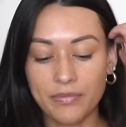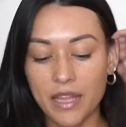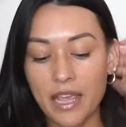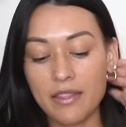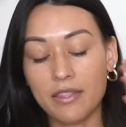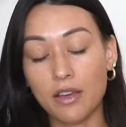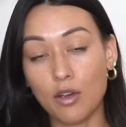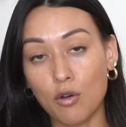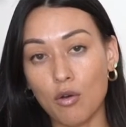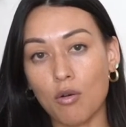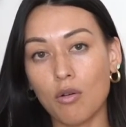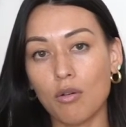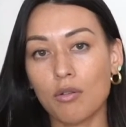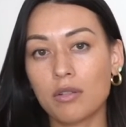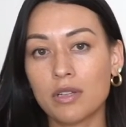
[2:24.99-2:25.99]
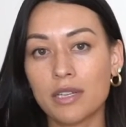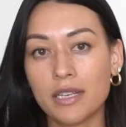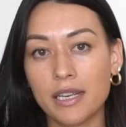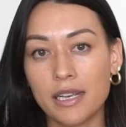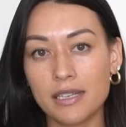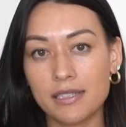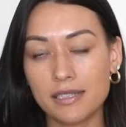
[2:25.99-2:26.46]
And the goal
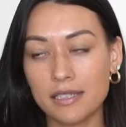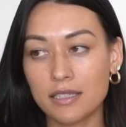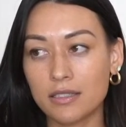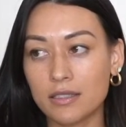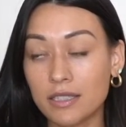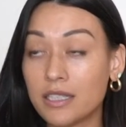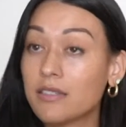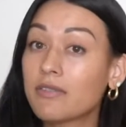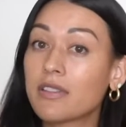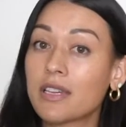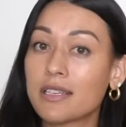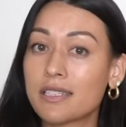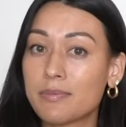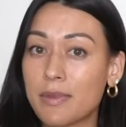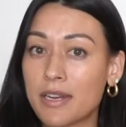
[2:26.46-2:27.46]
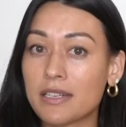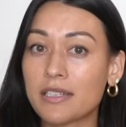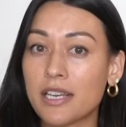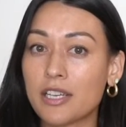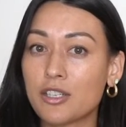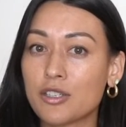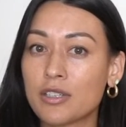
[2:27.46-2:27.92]
is to leave this
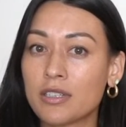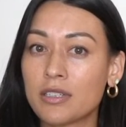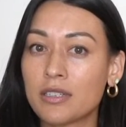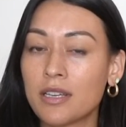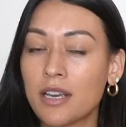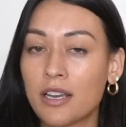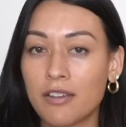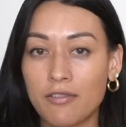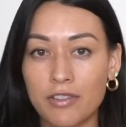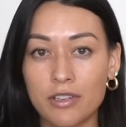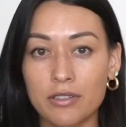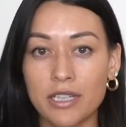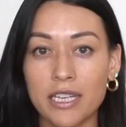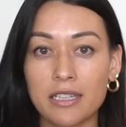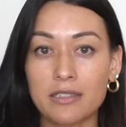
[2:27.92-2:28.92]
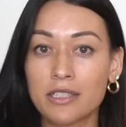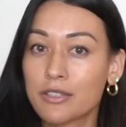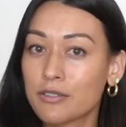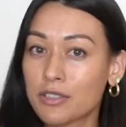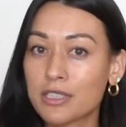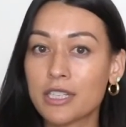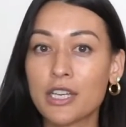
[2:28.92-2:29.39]
meditation feeling
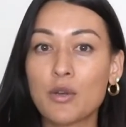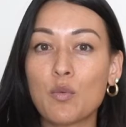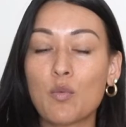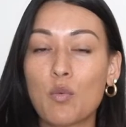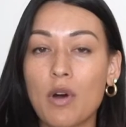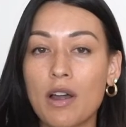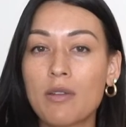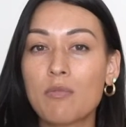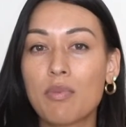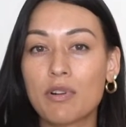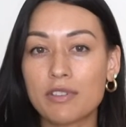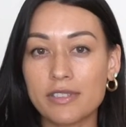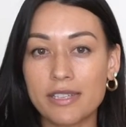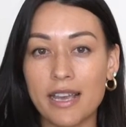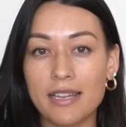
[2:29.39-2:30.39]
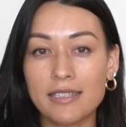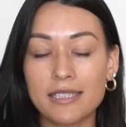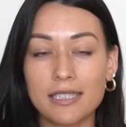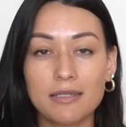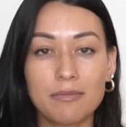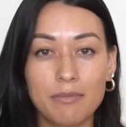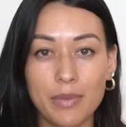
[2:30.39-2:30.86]
literally
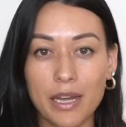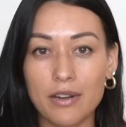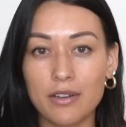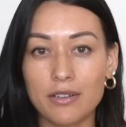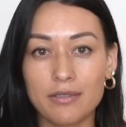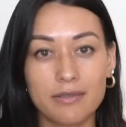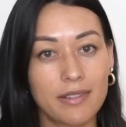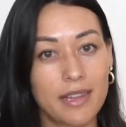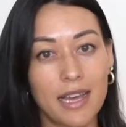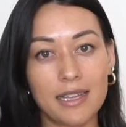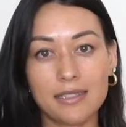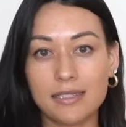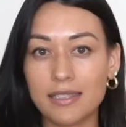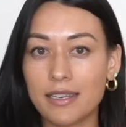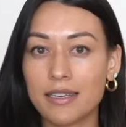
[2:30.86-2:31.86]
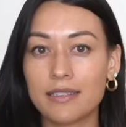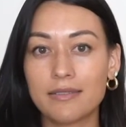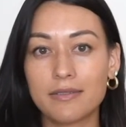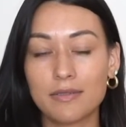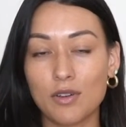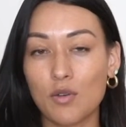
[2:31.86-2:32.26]
1% better. That's it.